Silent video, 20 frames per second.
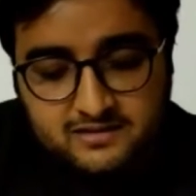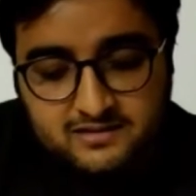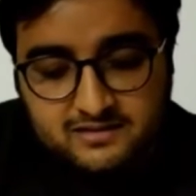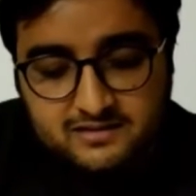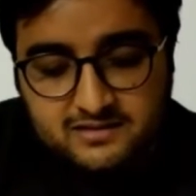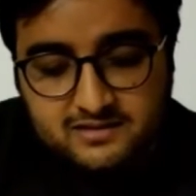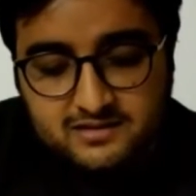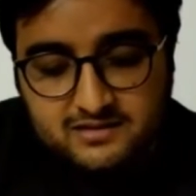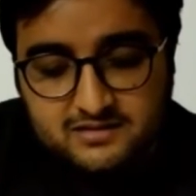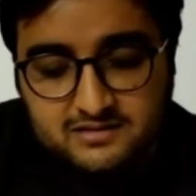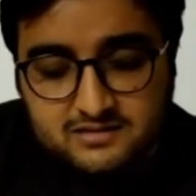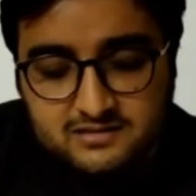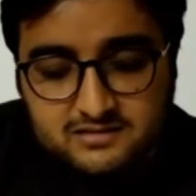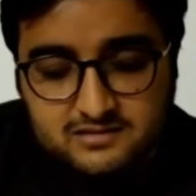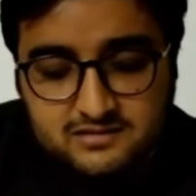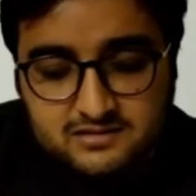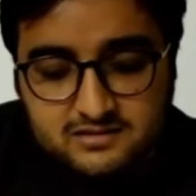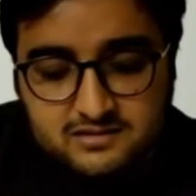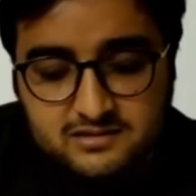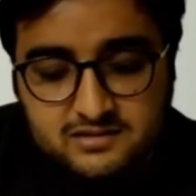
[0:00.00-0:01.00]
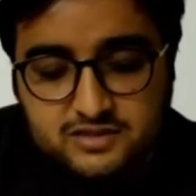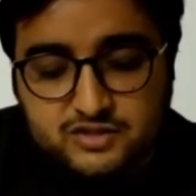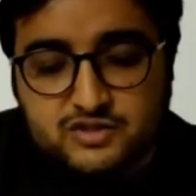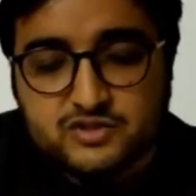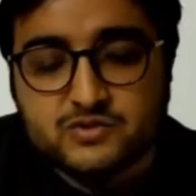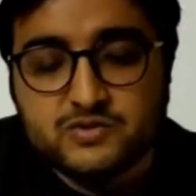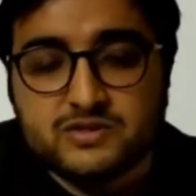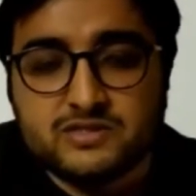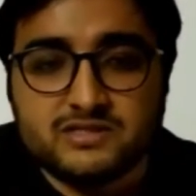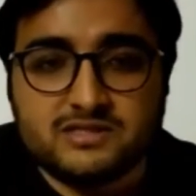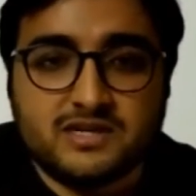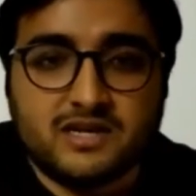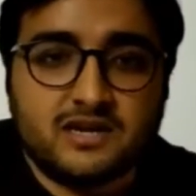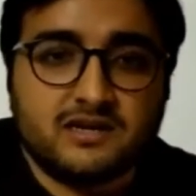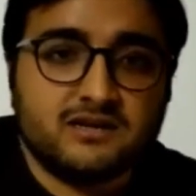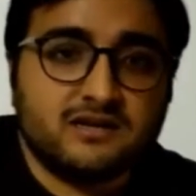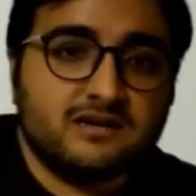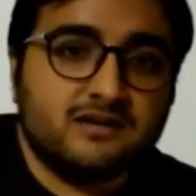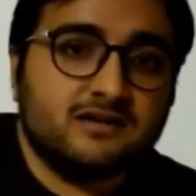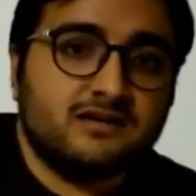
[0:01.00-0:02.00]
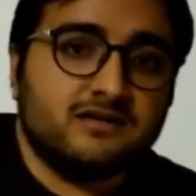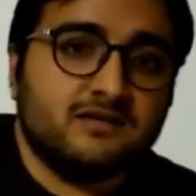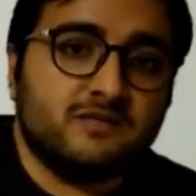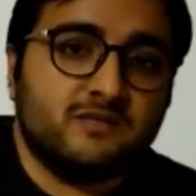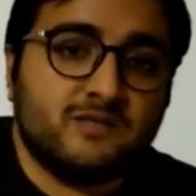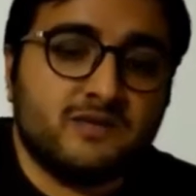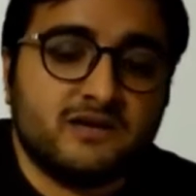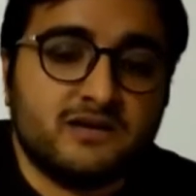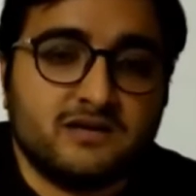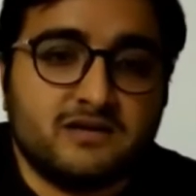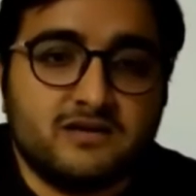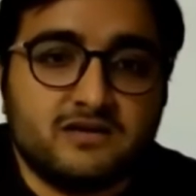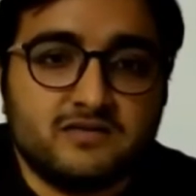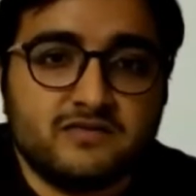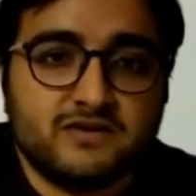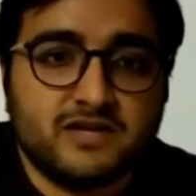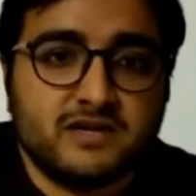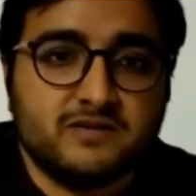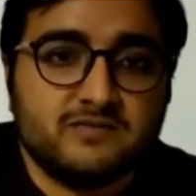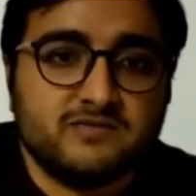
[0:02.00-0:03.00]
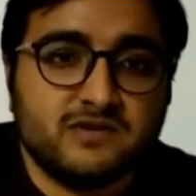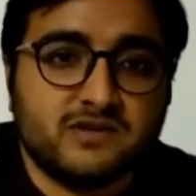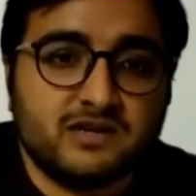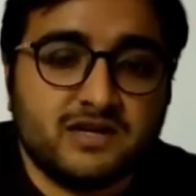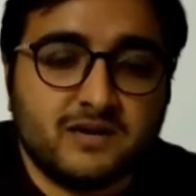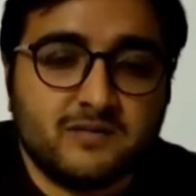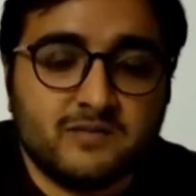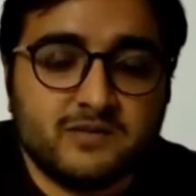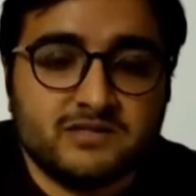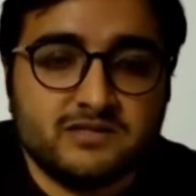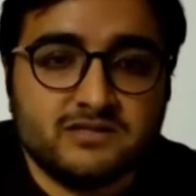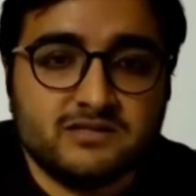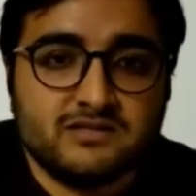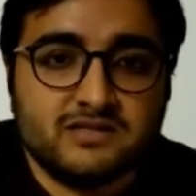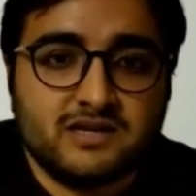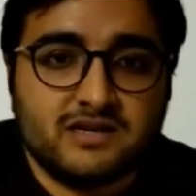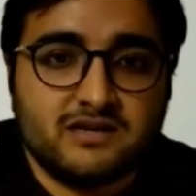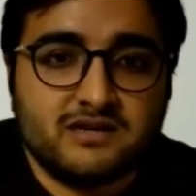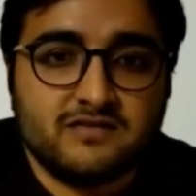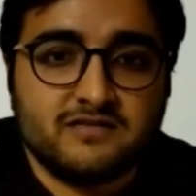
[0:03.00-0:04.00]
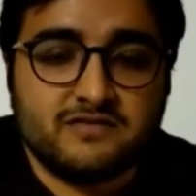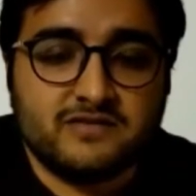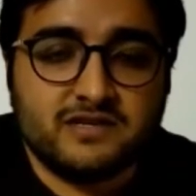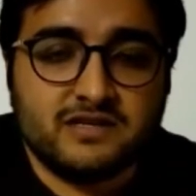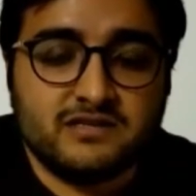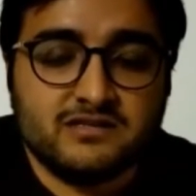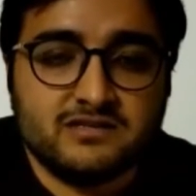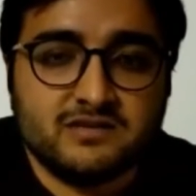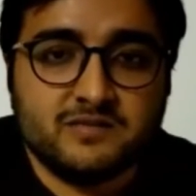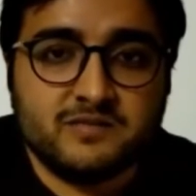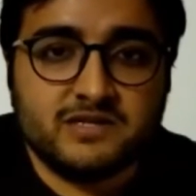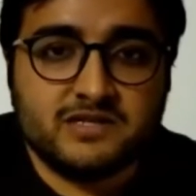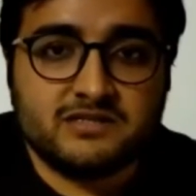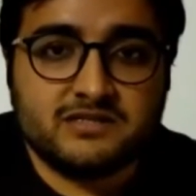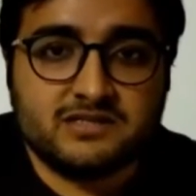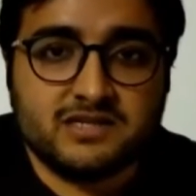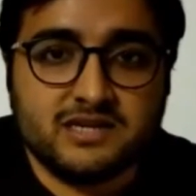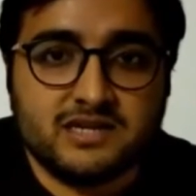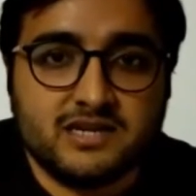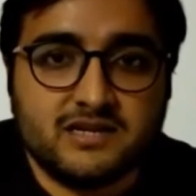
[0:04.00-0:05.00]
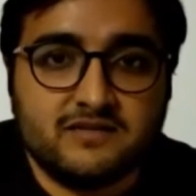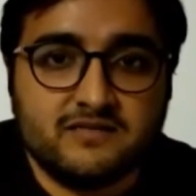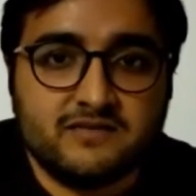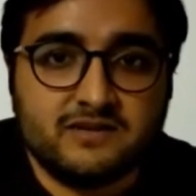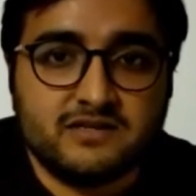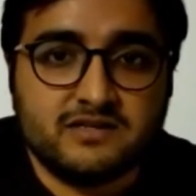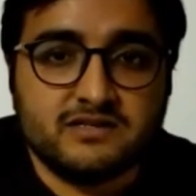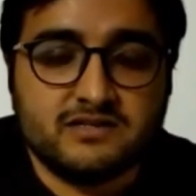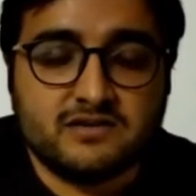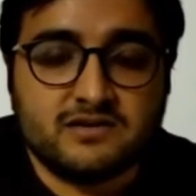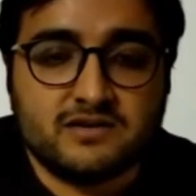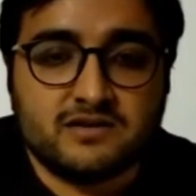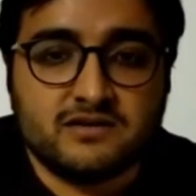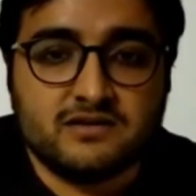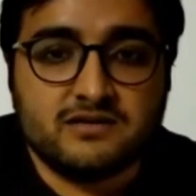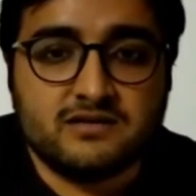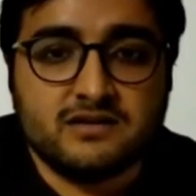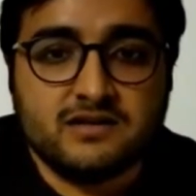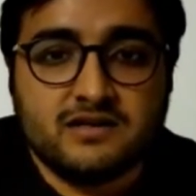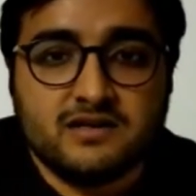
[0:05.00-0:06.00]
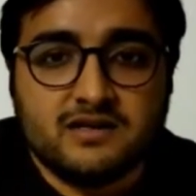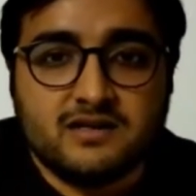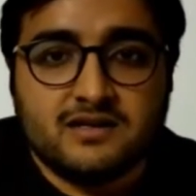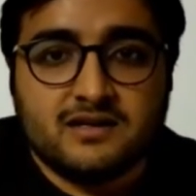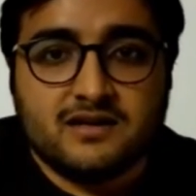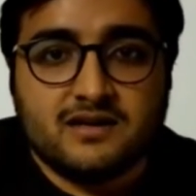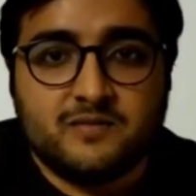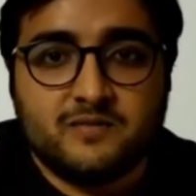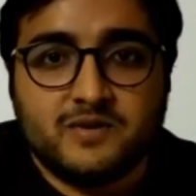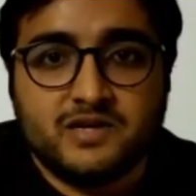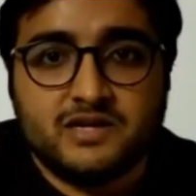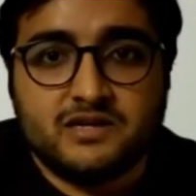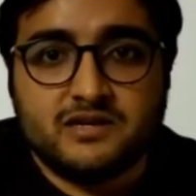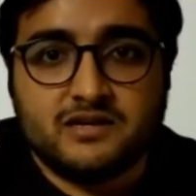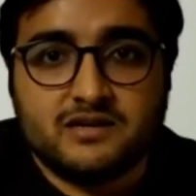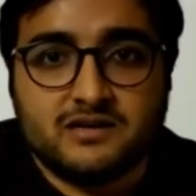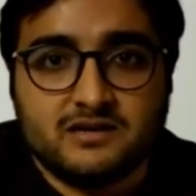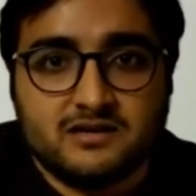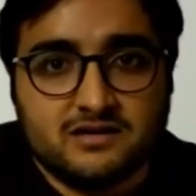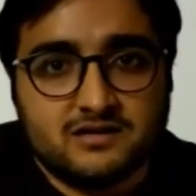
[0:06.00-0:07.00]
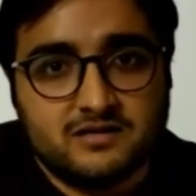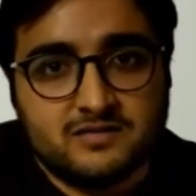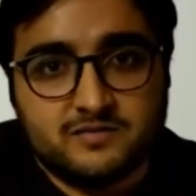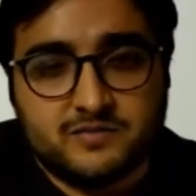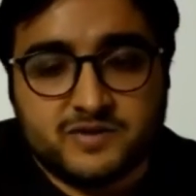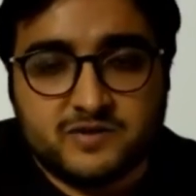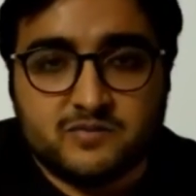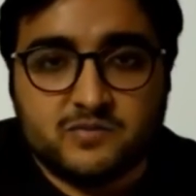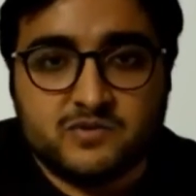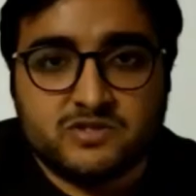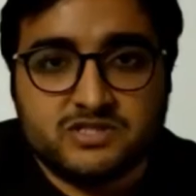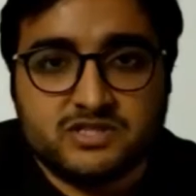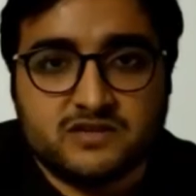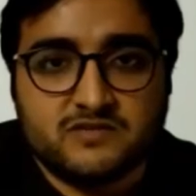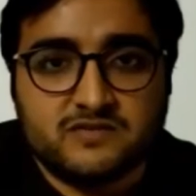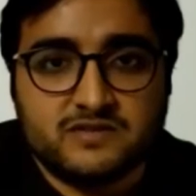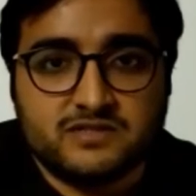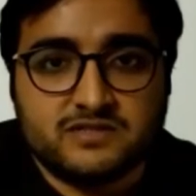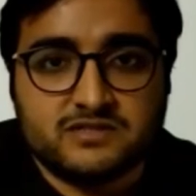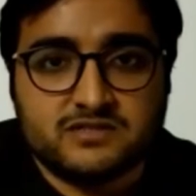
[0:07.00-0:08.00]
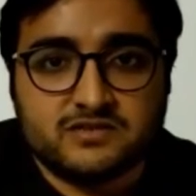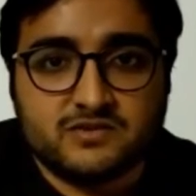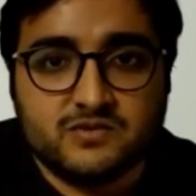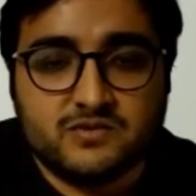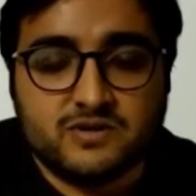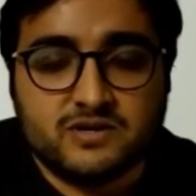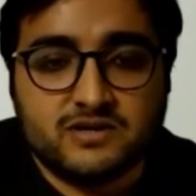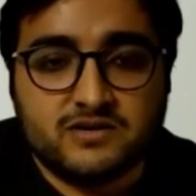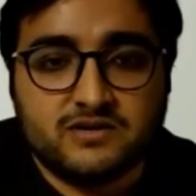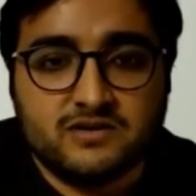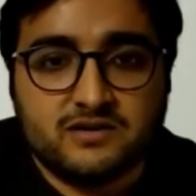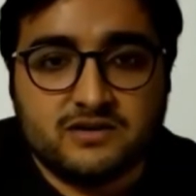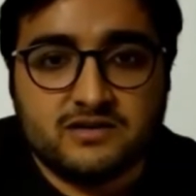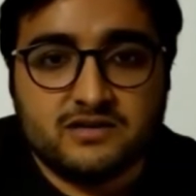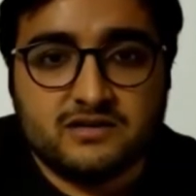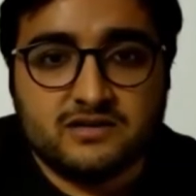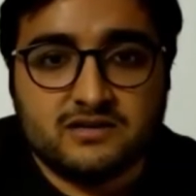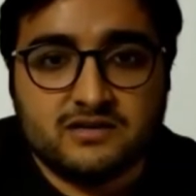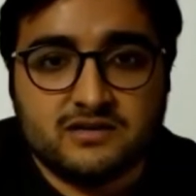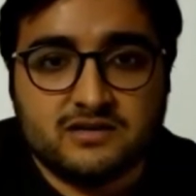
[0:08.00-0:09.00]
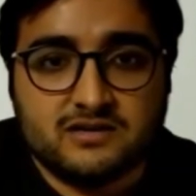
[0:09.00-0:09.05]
The other issue is that a lot of times what happens is that if there is a big sale event or a big promotion which is going on,